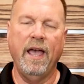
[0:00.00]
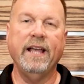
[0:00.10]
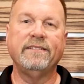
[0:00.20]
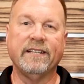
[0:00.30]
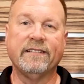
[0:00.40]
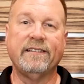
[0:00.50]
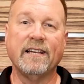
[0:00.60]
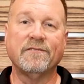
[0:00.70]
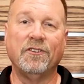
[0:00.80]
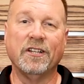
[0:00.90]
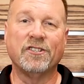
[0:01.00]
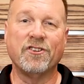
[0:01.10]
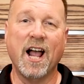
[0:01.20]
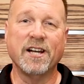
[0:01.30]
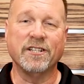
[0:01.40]
a successful
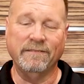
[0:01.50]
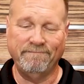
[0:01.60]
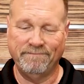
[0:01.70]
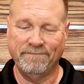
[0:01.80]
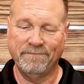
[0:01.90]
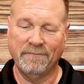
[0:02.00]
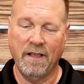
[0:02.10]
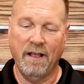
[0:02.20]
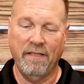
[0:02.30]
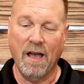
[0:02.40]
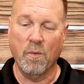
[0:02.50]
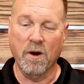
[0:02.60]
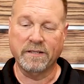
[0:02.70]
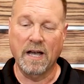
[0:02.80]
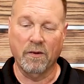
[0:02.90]
extraction. That
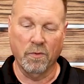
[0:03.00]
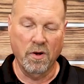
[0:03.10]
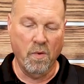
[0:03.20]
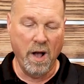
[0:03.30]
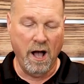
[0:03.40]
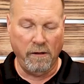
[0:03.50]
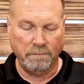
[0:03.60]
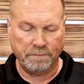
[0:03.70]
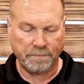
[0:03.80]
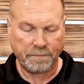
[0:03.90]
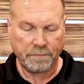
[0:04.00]
worked out real well.